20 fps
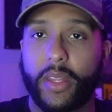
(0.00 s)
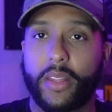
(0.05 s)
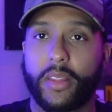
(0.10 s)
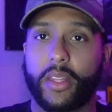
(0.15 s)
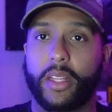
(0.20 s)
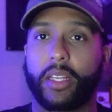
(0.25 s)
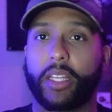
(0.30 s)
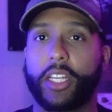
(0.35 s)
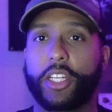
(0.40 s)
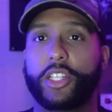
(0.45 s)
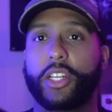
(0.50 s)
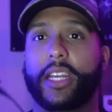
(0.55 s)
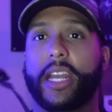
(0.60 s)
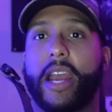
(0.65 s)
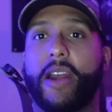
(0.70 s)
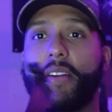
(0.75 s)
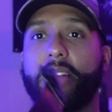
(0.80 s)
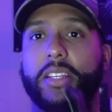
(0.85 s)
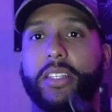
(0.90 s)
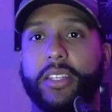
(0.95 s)
The Leisure
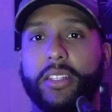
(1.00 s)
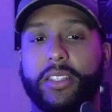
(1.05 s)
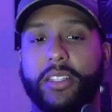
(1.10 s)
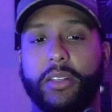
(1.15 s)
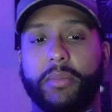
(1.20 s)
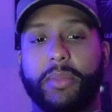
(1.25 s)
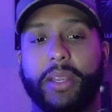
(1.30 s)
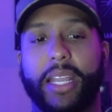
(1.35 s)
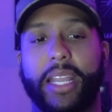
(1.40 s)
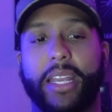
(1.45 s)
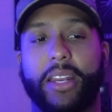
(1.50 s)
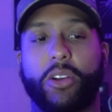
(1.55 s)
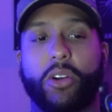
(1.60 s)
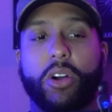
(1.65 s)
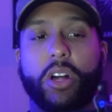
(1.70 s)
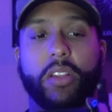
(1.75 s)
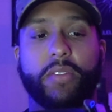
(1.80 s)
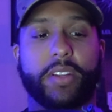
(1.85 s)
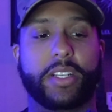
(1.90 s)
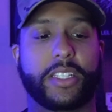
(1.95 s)
Carry system, in
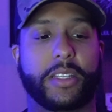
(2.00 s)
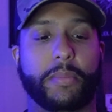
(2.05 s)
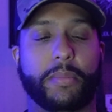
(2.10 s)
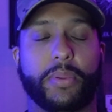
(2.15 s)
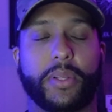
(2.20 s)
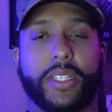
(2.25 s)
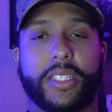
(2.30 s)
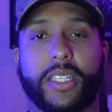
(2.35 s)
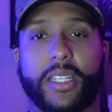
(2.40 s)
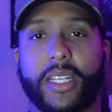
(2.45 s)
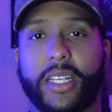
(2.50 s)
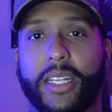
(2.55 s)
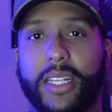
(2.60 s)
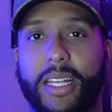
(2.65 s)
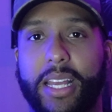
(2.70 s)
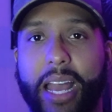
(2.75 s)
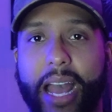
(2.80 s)
all of its simplicity,